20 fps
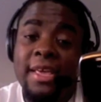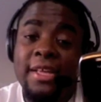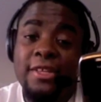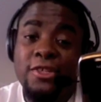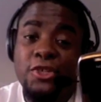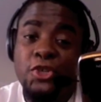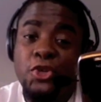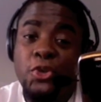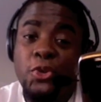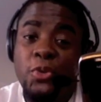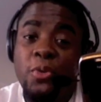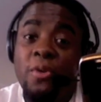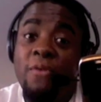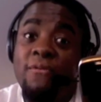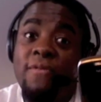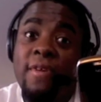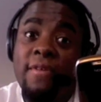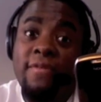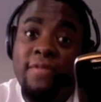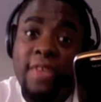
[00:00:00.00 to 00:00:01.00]
to
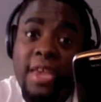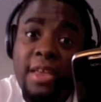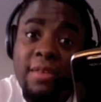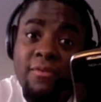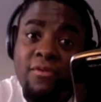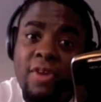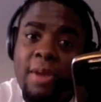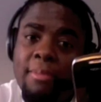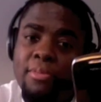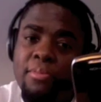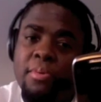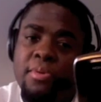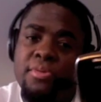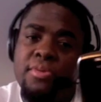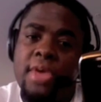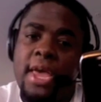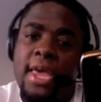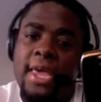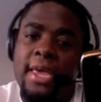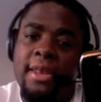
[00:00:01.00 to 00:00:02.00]
15 frames per
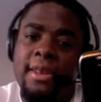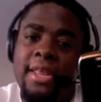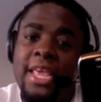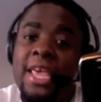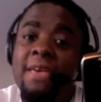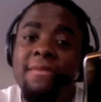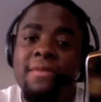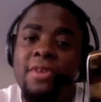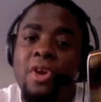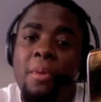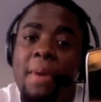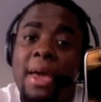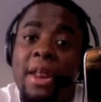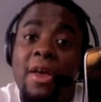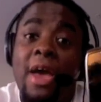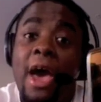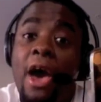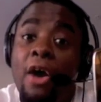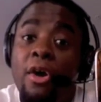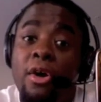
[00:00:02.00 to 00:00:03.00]
second, even no
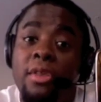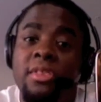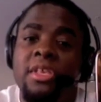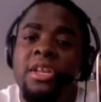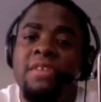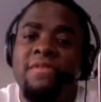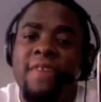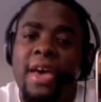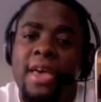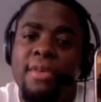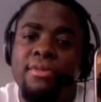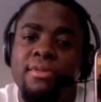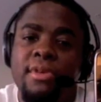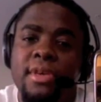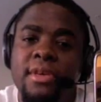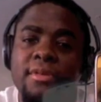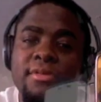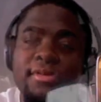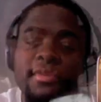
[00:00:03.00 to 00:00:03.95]
matter how good the device is.